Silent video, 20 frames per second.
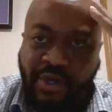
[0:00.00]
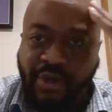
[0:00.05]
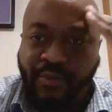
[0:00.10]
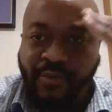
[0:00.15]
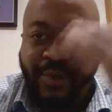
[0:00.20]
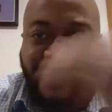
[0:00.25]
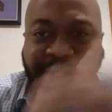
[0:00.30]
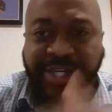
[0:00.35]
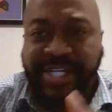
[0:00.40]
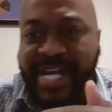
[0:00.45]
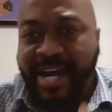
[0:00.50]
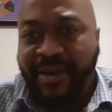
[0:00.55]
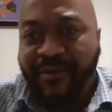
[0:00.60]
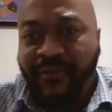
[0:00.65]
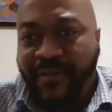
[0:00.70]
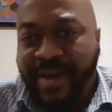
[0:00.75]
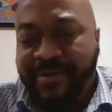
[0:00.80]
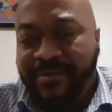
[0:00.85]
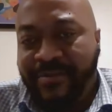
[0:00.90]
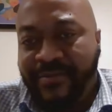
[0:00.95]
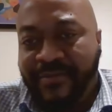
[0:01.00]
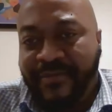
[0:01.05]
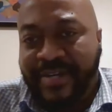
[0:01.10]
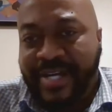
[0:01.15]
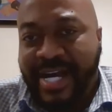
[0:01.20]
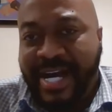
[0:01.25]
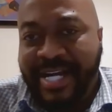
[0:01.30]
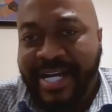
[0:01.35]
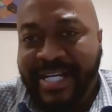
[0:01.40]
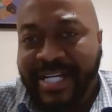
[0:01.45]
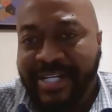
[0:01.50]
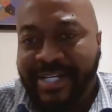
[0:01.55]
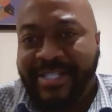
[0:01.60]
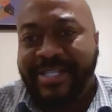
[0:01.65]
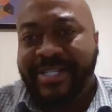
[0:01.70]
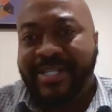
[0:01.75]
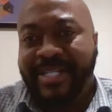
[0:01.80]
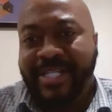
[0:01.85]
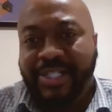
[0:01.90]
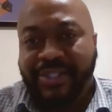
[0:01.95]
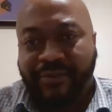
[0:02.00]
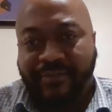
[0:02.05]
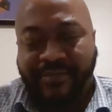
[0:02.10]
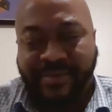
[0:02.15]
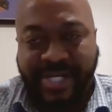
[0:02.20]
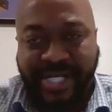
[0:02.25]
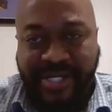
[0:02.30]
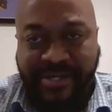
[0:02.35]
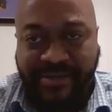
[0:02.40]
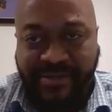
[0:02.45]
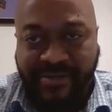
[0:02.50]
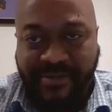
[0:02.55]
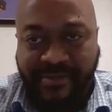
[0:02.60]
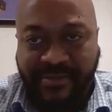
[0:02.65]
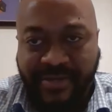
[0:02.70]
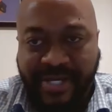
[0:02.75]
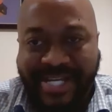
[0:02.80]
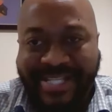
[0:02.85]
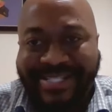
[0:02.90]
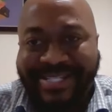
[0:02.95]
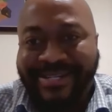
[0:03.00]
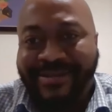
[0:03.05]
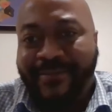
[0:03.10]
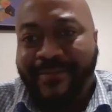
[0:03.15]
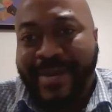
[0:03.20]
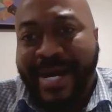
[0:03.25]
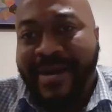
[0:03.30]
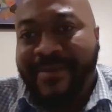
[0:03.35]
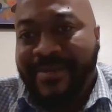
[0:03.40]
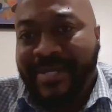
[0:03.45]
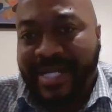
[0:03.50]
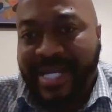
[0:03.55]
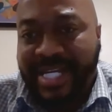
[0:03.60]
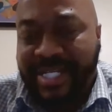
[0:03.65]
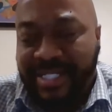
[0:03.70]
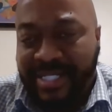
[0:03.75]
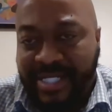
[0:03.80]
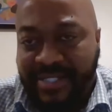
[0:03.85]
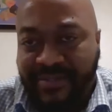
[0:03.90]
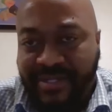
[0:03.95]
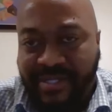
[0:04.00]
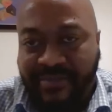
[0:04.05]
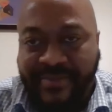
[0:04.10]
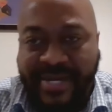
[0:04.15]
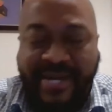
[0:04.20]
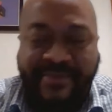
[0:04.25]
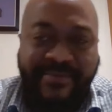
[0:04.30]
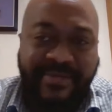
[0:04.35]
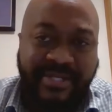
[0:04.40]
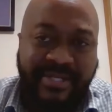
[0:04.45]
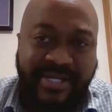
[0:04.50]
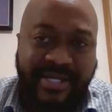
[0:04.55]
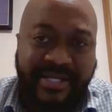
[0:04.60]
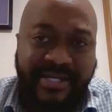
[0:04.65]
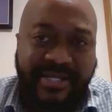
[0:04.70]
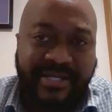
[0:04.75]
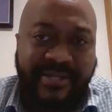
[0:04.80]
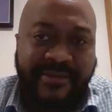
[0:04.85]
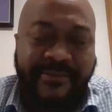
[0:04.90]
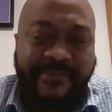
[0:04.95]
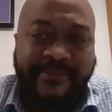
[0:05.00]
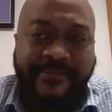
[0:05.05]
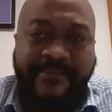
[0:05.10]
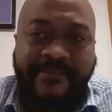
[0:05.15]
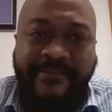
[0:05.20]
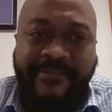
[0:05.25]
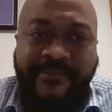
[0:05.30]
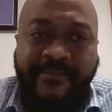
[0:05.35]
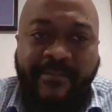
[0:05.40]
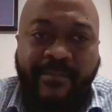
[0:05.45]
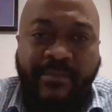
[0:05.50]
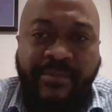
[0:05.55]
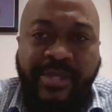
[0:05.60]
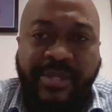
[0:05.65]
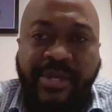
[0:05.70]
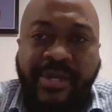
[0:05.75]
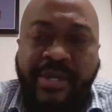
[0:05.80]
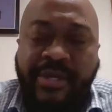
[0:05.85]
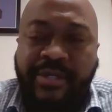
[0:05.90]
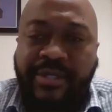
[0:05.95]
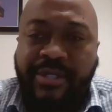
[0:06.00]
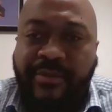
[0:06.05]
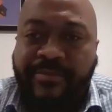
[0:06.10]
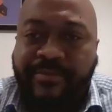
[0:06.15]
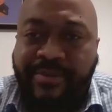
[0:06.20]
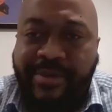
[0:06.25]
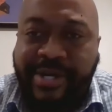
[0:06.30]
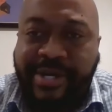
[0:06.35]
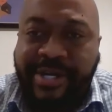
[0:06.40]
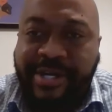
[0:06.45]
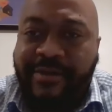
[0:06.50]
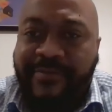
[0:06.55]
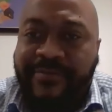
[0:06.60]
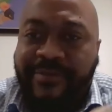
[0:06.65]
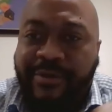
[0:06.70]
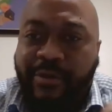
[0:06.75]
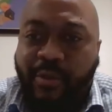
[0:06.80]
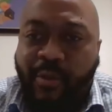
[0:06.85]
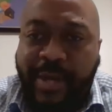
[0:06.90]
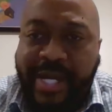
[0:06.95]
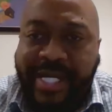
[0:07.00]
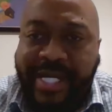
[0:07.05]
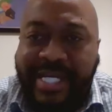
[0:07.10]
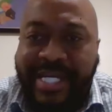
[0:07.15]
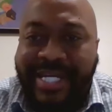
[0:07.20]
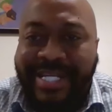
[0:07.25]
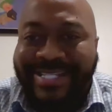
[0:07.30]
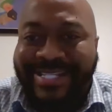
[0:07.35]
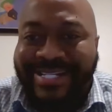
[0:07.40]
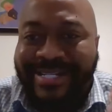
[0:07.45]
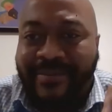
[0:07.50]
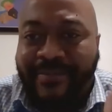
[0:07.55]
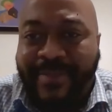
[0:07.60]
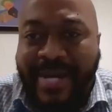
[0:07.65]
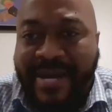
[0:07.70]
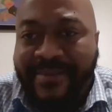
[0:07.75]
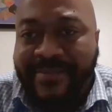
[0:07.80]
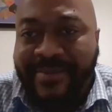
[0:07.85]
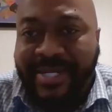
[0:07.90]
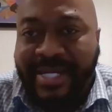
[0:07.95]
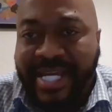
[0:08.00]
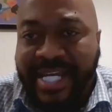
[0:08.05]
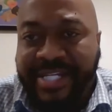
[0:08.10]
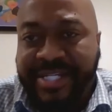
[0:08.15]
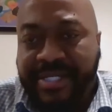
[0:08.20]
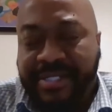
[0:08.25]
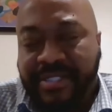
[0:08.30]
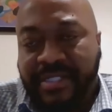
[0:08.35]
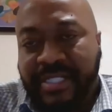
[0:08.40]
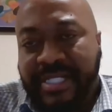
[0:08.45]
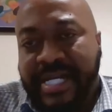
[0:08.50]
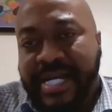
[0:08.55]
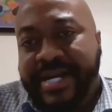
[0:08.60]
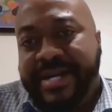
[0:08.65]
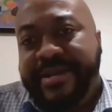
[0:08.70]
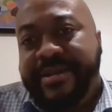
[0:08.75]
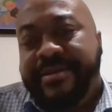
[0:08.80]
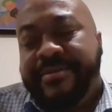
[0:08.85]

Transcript: When you're not right with God, He doesn't need your prayer. It's an abomination. That's what the Bible says. The prayer of the wicked is an abomination to God.